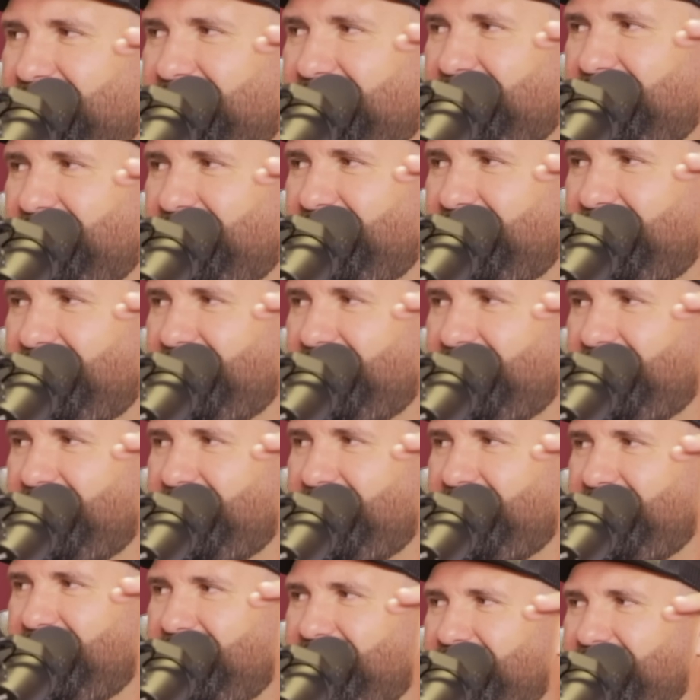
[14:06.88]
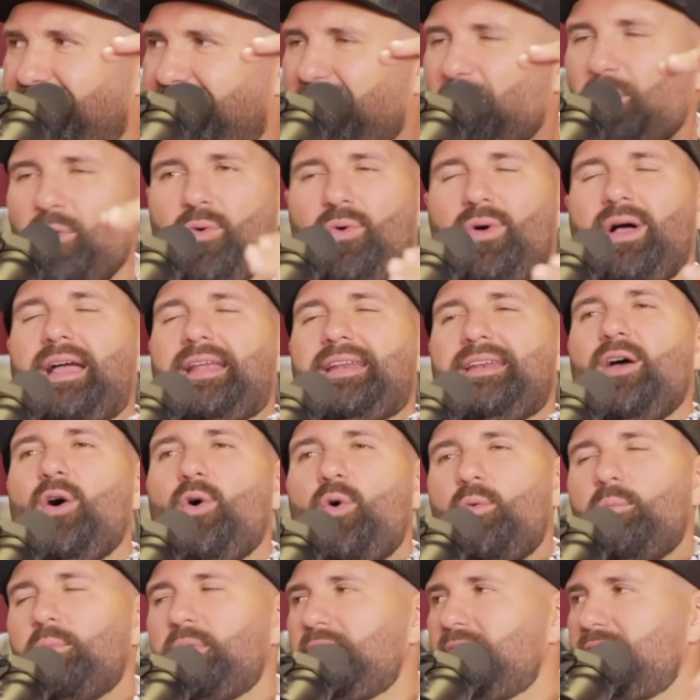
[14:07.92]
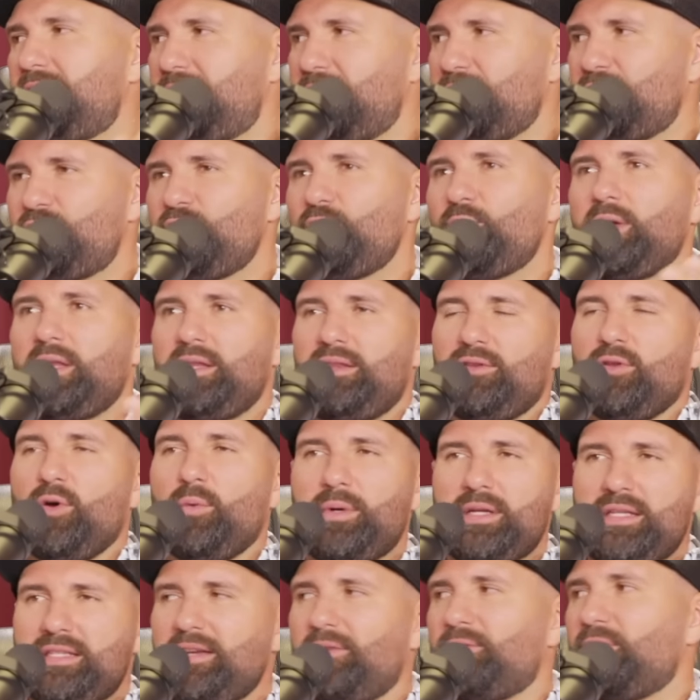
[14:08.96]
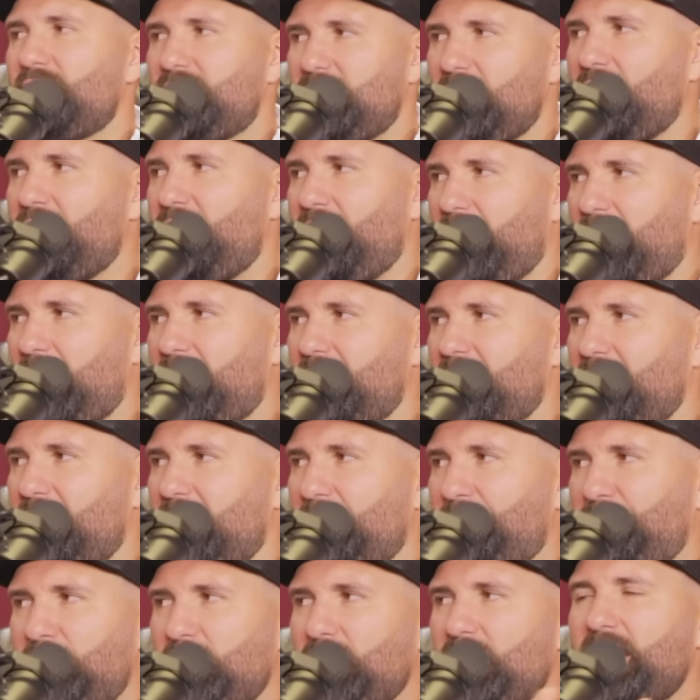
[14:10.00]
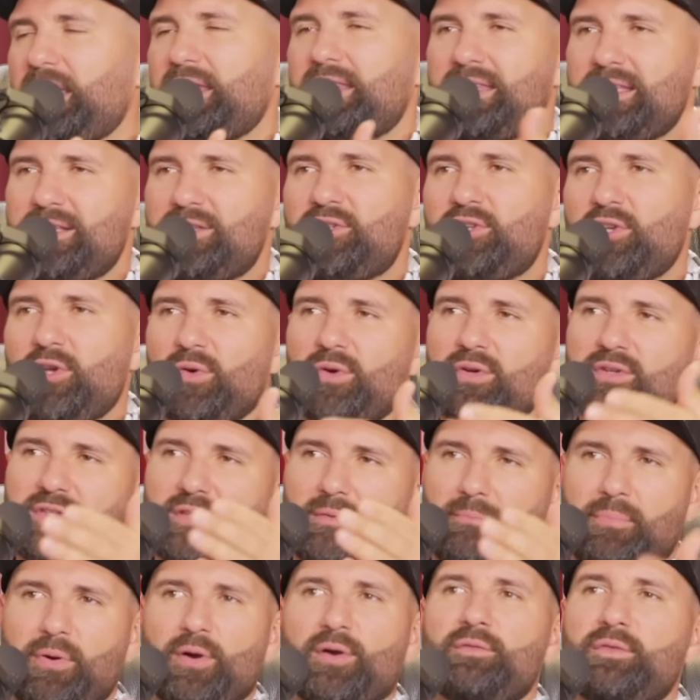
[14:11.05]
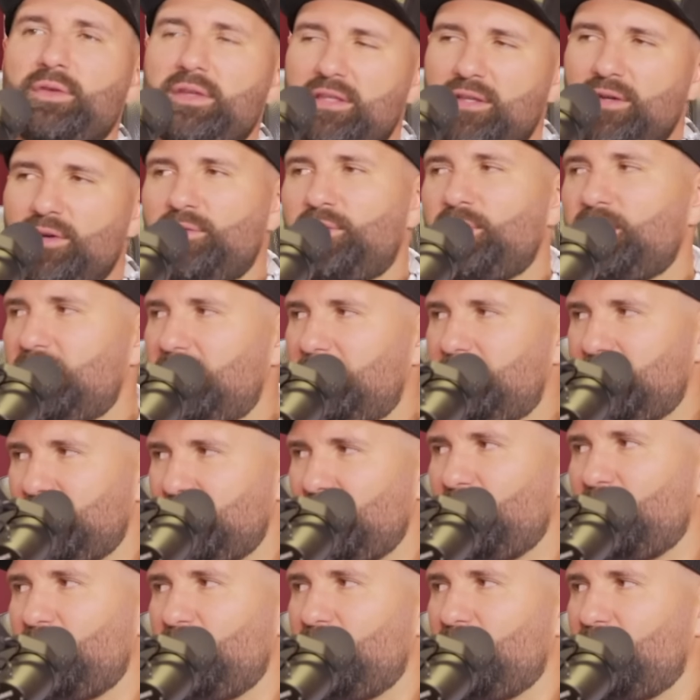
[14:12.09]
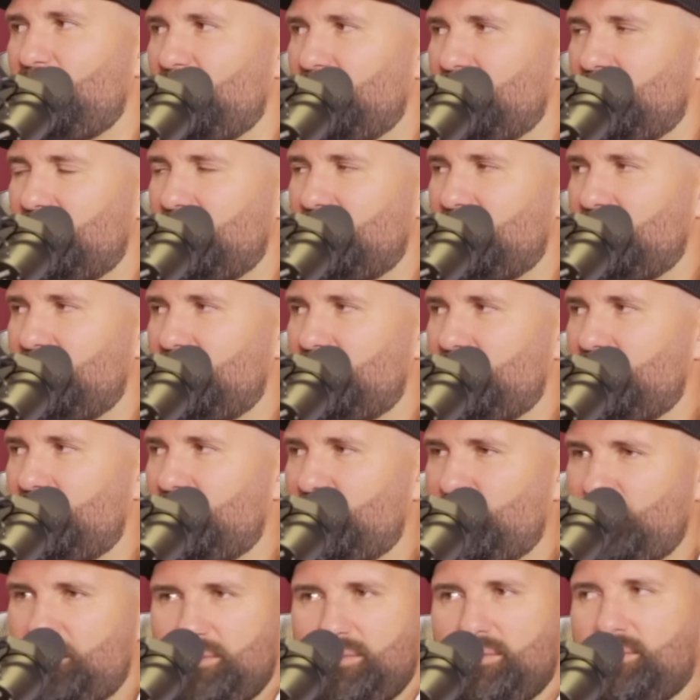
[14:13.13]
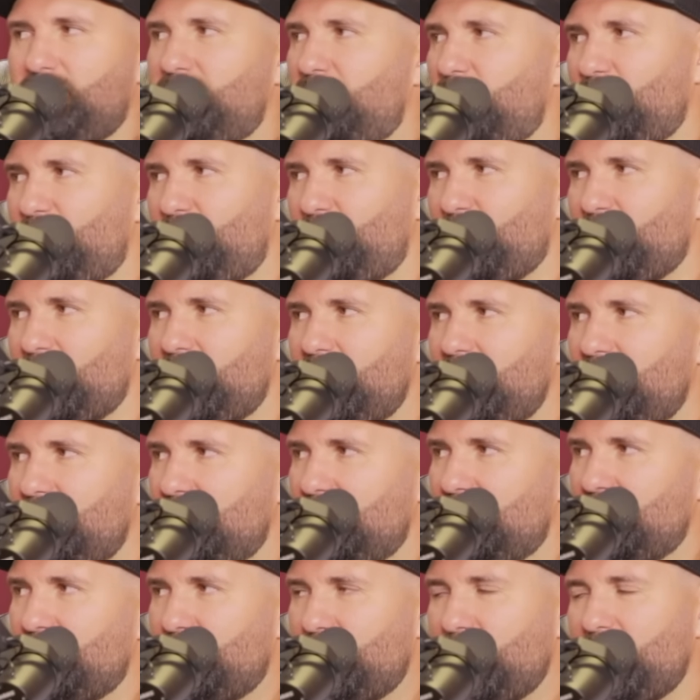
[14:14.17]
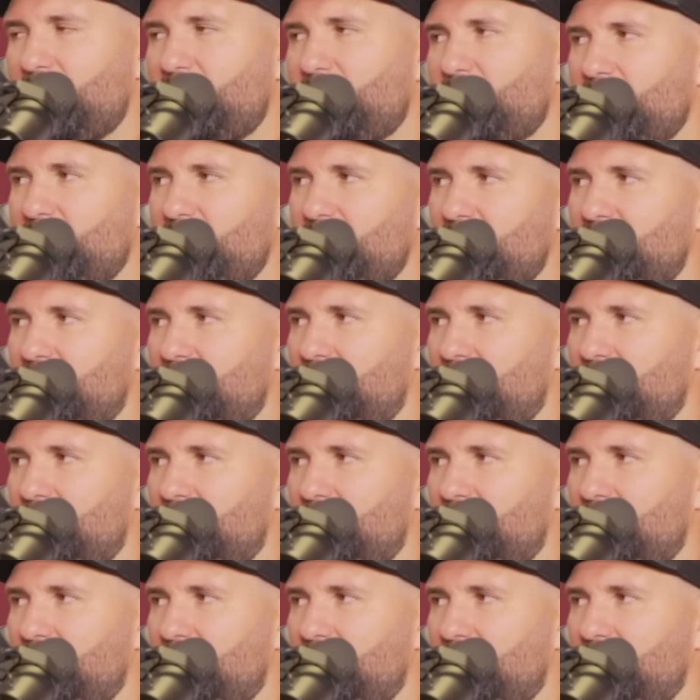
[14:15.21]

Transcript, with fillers: Super Bowls to get. Oh, I know, but to do it, nobody's ever done that. I yeah. feel like this year is a perfect year for them to go. I don't think so. For three, three in a row.